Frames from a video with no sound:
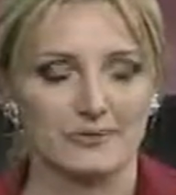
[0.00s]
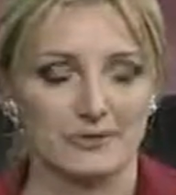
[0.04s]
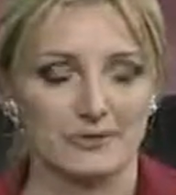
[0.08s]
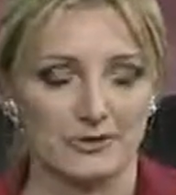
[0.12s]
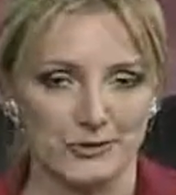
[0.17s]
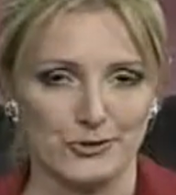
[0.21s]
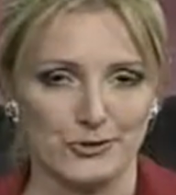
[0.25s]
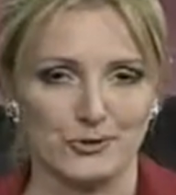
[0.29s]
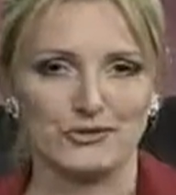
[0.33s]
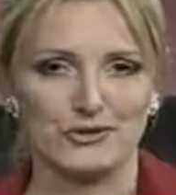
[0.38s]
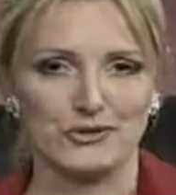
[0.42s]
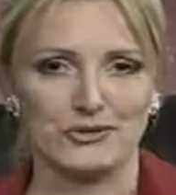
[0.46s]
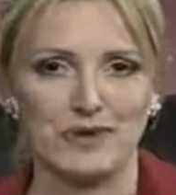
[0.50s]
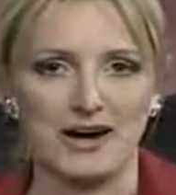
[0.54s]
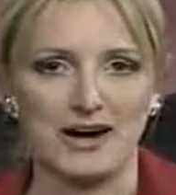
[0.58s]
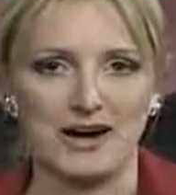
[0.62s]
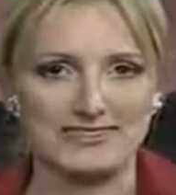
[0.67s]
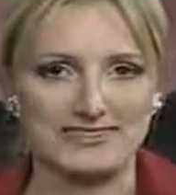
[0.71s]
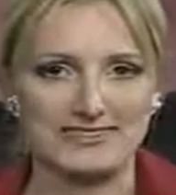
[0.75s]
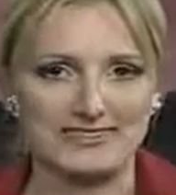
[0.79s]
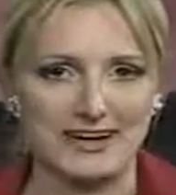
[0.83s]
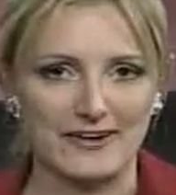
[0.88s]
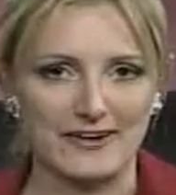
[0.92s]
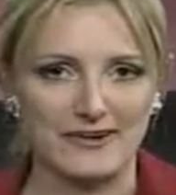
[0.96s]
Well, you'll see
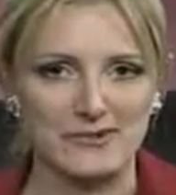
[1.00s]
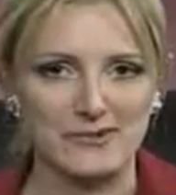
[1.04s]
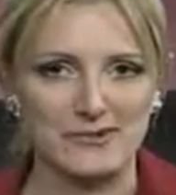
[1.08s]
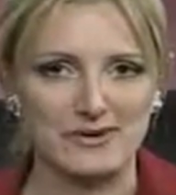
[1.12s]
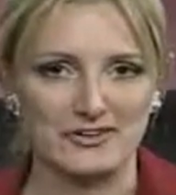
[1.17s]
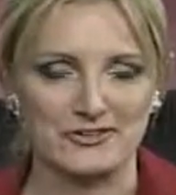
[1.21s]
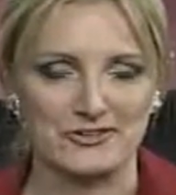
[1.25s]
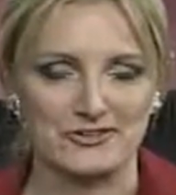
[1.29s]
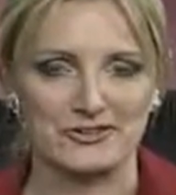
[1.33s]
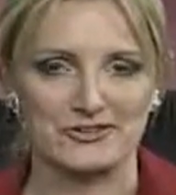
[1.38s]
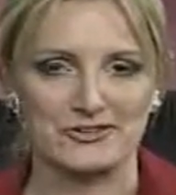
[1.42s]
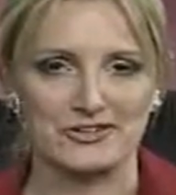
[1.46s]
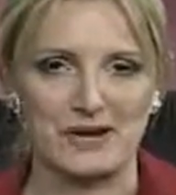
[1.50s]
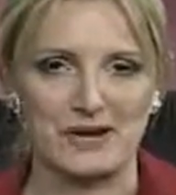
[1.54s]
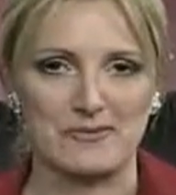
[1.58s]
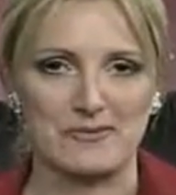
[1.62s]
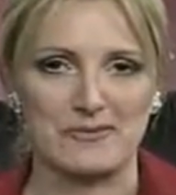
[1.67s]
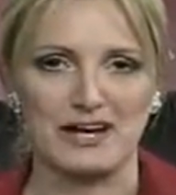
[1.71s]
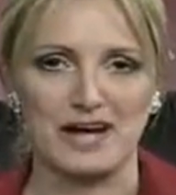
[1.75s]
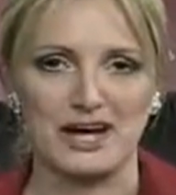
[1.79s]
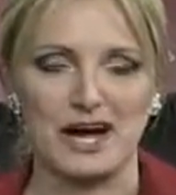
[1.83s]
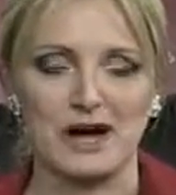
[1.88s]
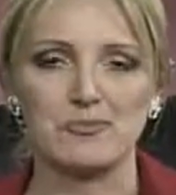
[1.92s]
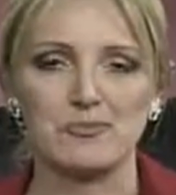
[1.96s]
my scary pictures
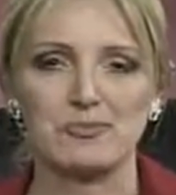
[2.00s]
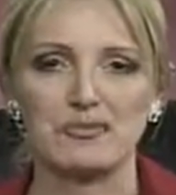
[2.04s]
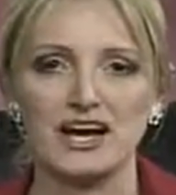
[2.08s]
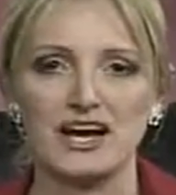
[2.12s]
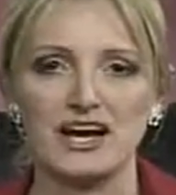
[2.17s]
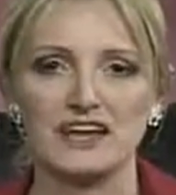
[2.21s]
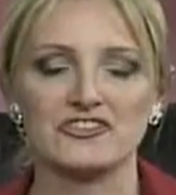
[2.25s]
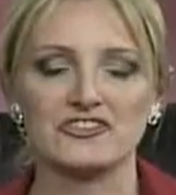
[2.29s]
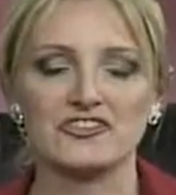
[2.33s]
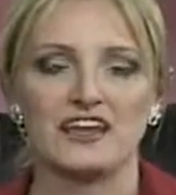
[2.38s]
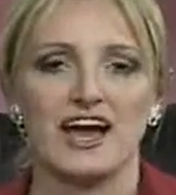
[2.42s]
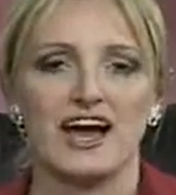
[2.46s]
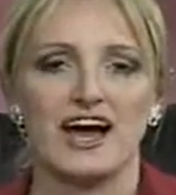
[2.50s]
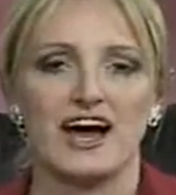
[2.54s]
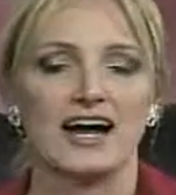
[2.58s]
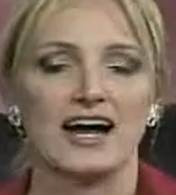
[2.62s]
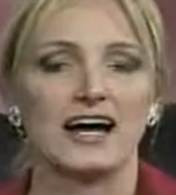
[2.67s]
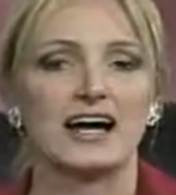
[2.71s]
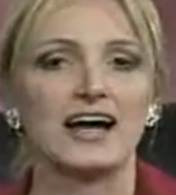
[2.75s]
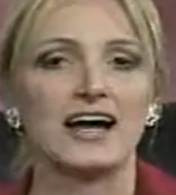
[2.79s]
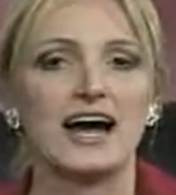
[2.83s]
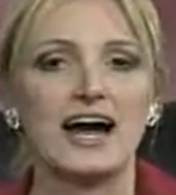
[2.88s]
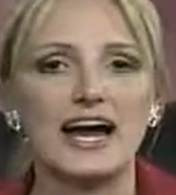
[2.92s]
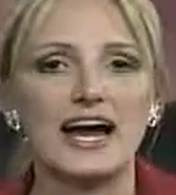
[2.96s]
coming up, plus
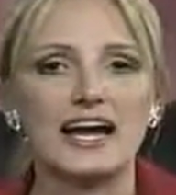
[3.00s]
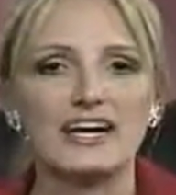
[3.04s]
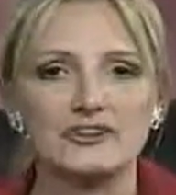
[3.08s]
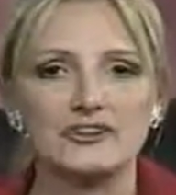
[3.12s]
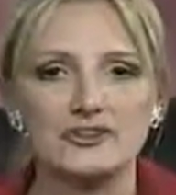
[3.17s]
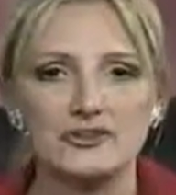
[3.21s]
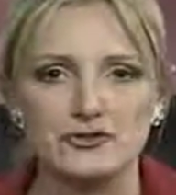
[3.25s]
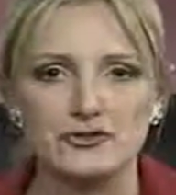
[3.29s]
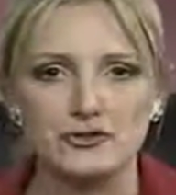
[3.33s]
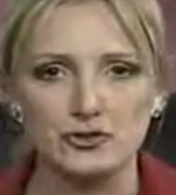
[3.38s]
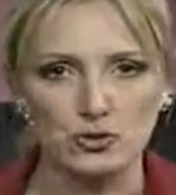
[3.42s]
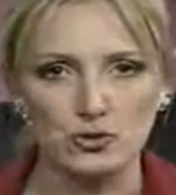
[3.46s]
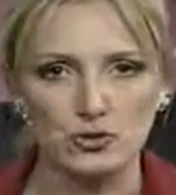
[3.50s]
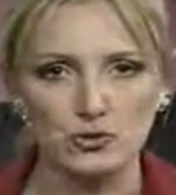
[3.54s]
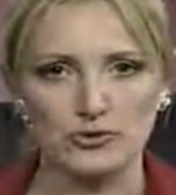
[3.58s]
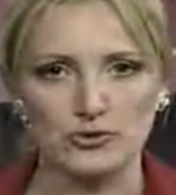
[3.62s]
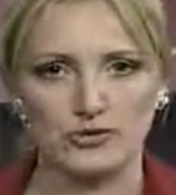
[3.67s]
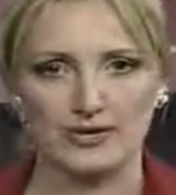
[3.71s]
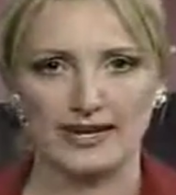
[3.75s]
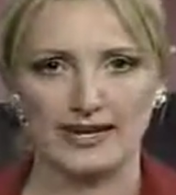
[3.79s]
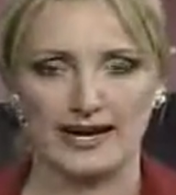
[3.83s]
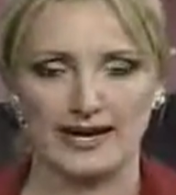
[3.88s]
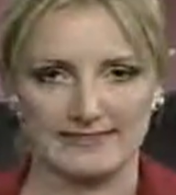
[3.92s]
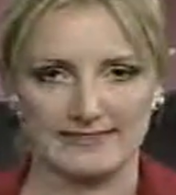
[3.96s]
a guide to
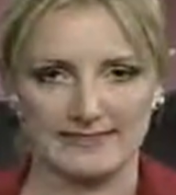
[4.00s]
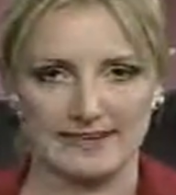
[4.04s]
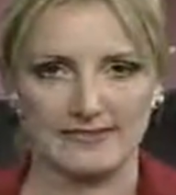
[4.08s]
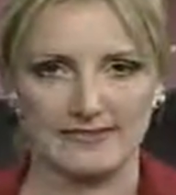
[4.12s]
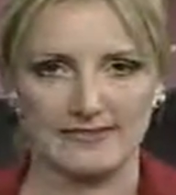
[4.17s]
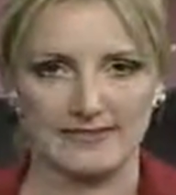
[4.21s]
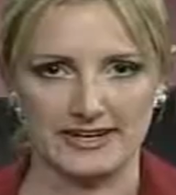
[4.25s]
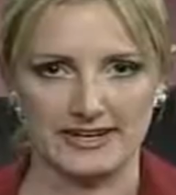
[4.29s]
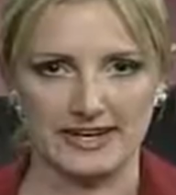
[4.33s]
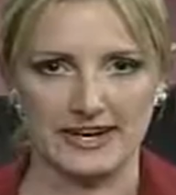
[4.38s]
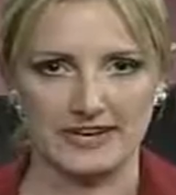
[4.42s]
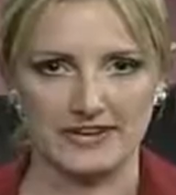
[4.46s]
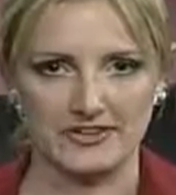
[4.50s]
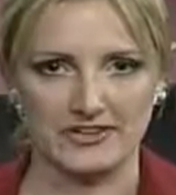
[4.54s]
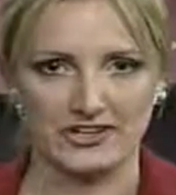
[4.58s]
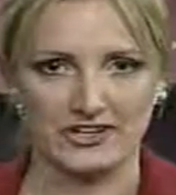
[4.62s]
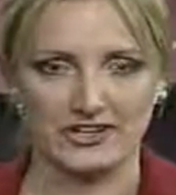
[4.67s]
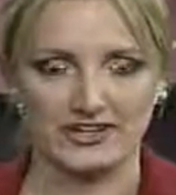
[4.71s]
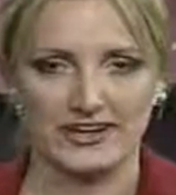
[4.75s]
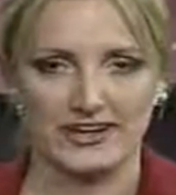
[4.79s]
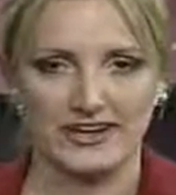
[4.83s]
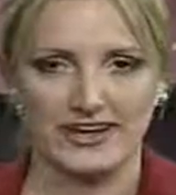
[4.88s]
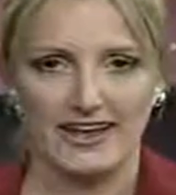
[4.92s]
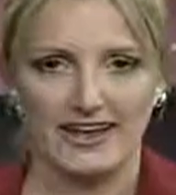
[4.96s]
jewelry
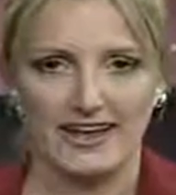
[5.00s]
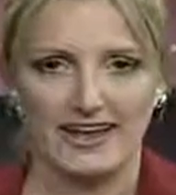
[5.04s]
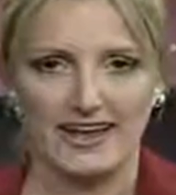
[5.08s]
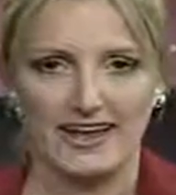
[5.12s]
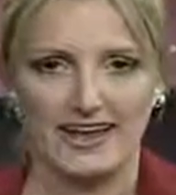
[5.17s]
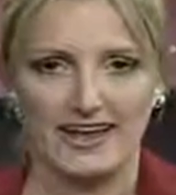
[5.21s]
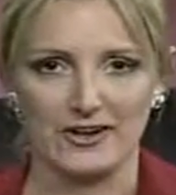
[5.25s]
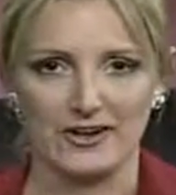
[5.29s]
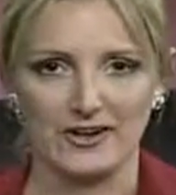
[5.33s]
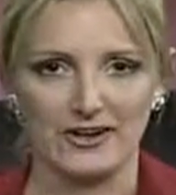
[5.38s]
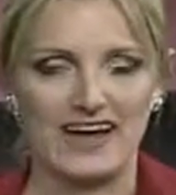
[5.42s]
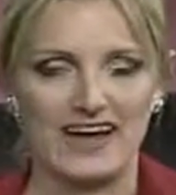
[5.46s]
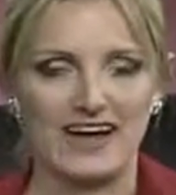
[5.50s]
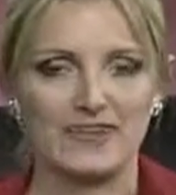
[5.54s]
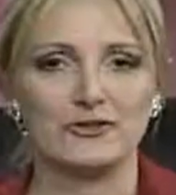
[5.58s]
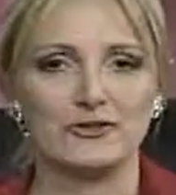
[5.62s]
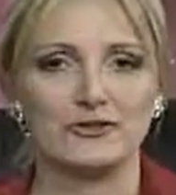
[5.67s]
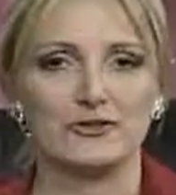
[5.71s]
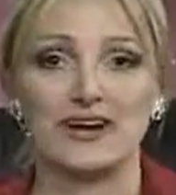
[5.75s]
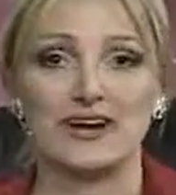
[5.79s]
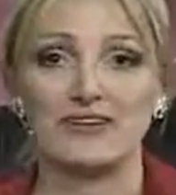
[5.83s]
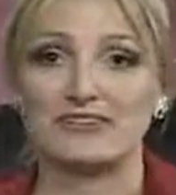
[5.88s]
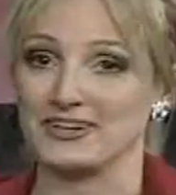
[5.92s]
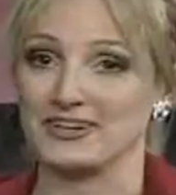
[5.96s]
identification, and I'll have
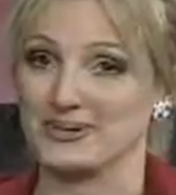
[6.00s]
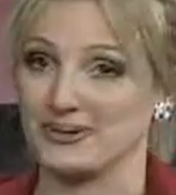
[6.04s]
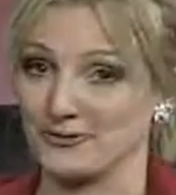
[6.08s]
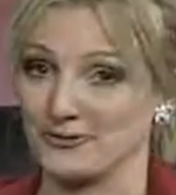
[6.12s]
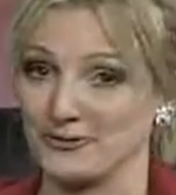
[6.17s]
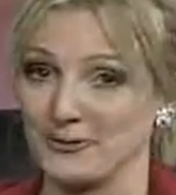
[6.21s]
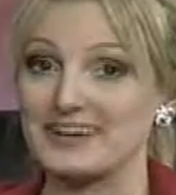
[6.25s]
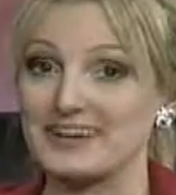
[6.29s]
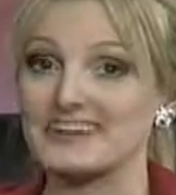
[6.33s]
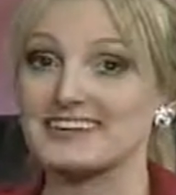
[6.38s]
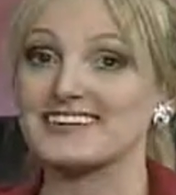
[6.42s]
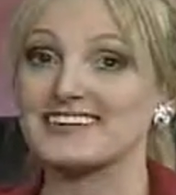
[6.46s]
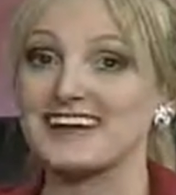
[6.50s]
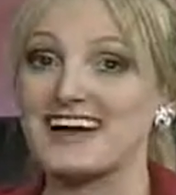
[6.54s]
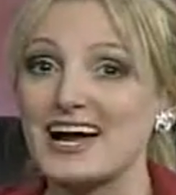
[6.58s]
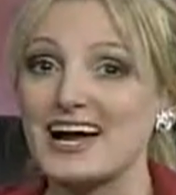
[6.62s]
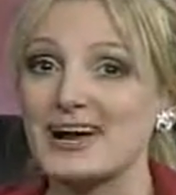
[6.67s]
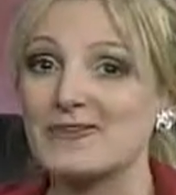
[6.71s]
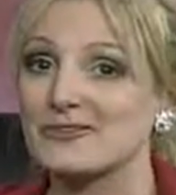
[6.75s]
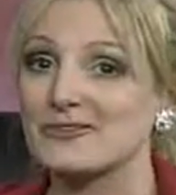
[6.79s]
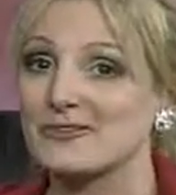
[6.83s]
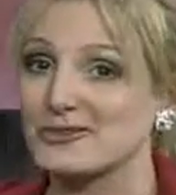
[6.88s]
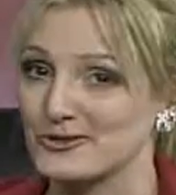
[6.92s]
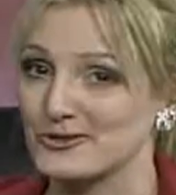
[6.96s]
you having a great
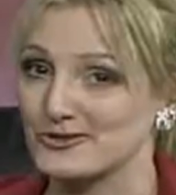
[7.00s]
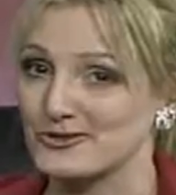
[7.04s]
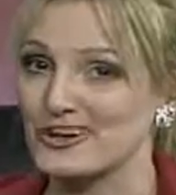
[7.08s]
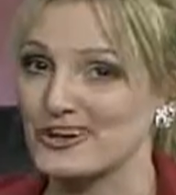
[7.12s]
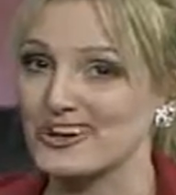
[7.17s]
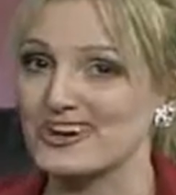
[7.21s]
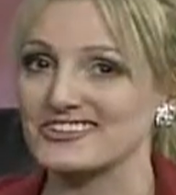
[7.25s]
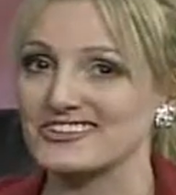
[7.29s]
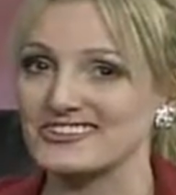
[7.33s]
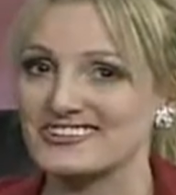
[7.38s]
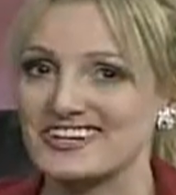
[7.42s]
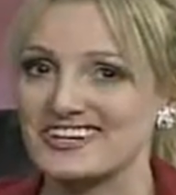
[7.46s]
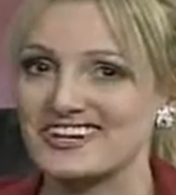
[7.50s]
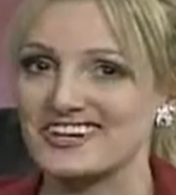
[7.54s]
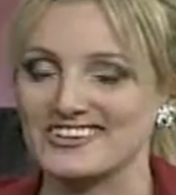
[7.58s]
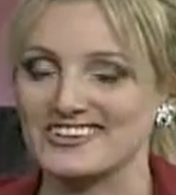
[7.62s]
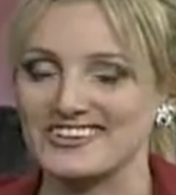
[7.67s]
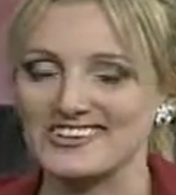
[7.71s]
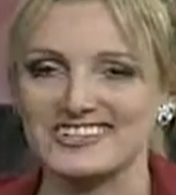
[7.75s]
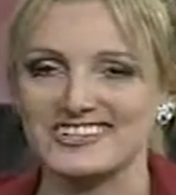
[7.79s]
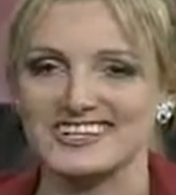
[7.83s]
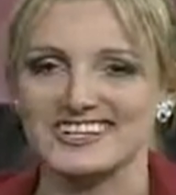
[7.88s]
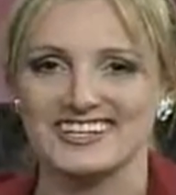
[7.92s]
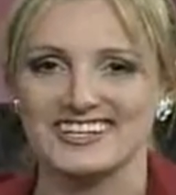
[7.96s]
time at those yard
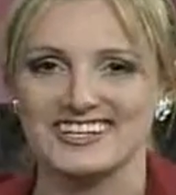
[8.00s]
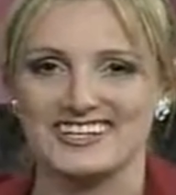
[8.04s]
sales.